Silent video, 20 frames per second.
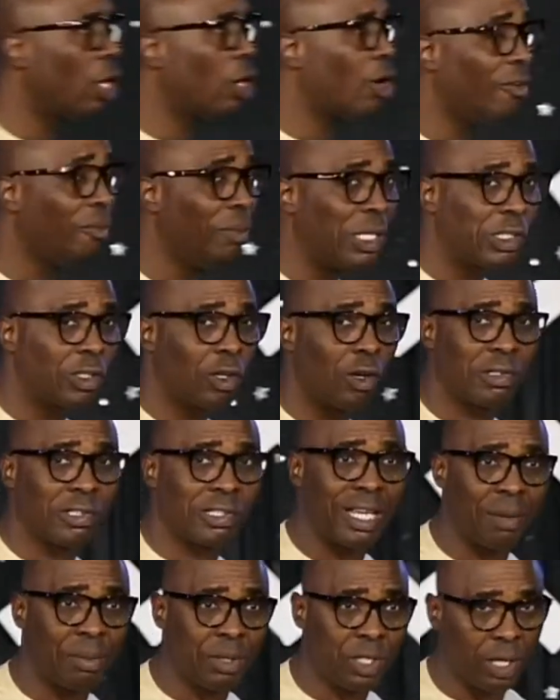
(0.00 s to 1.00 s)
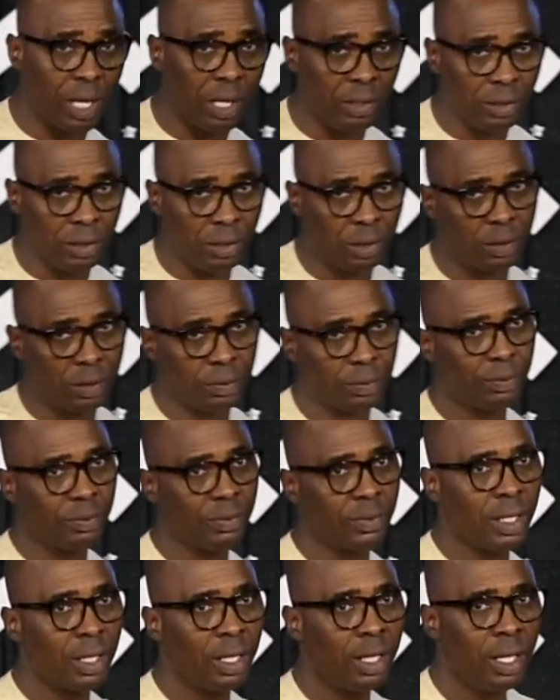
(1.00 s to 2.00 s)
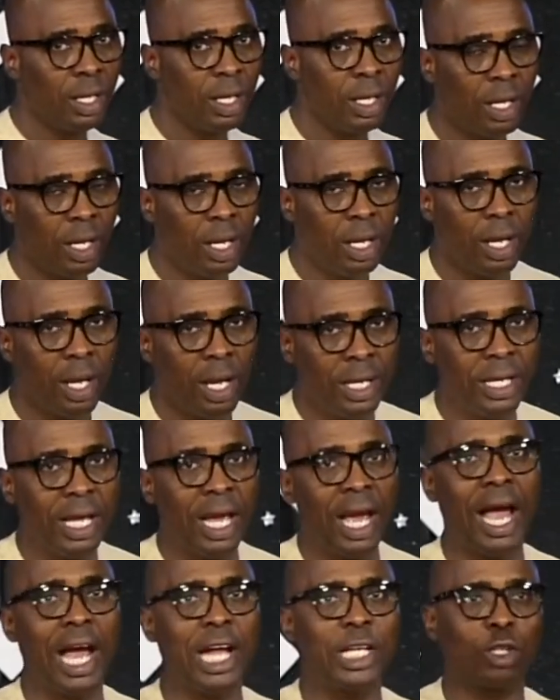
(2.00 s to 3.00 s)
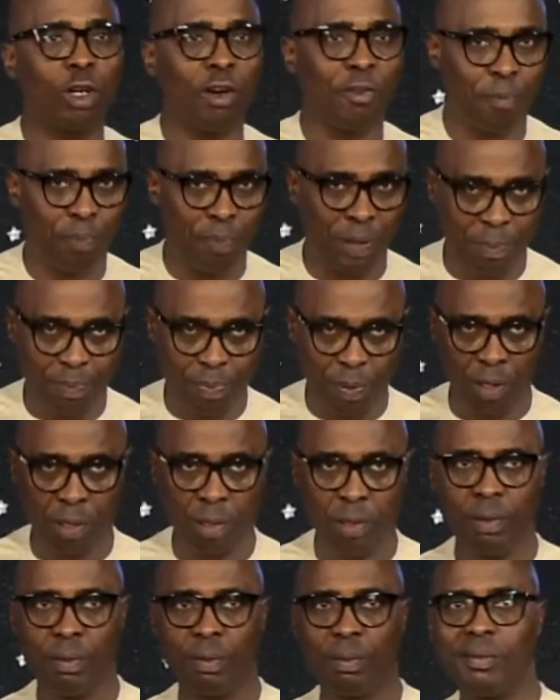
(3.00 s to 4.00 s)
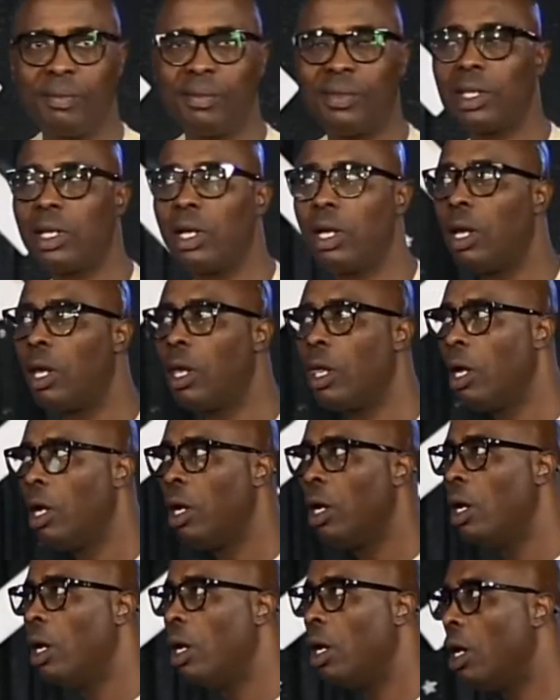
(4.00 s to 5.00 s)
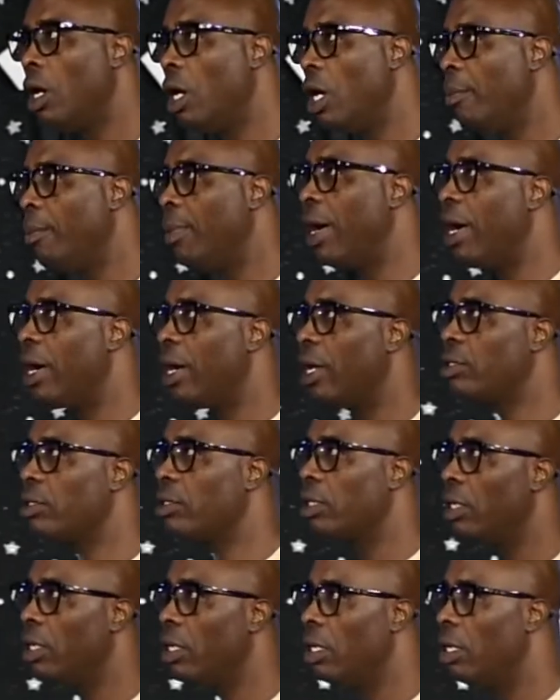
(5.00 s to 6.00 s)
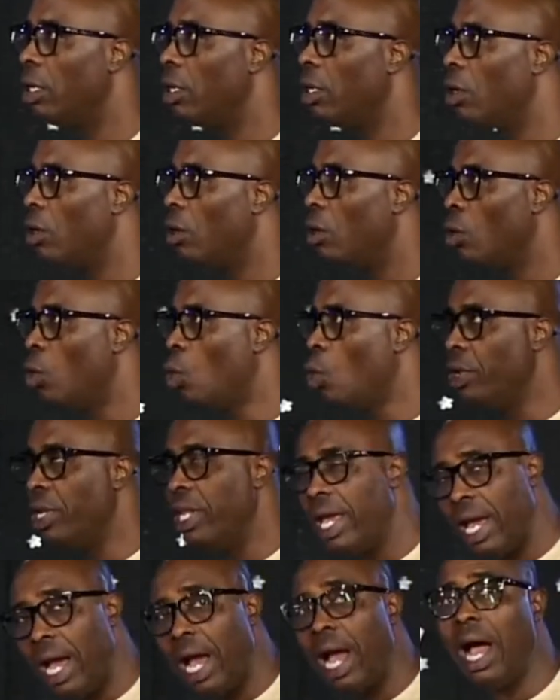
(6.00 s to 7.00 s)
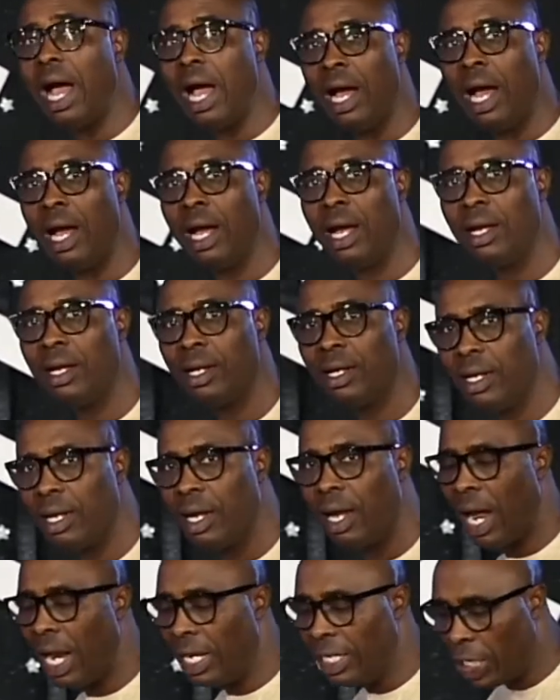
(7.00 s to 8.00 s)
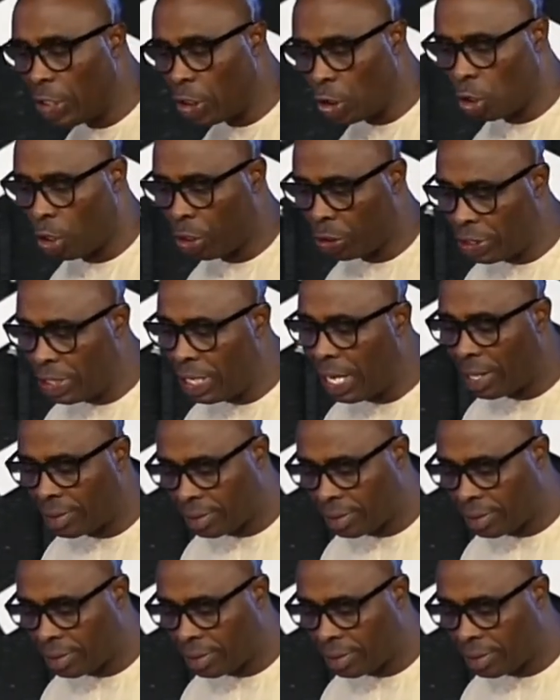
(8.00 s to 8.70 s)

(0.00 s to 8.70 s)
a lot of misconceptions in the heart of people uh, about who they are and the church they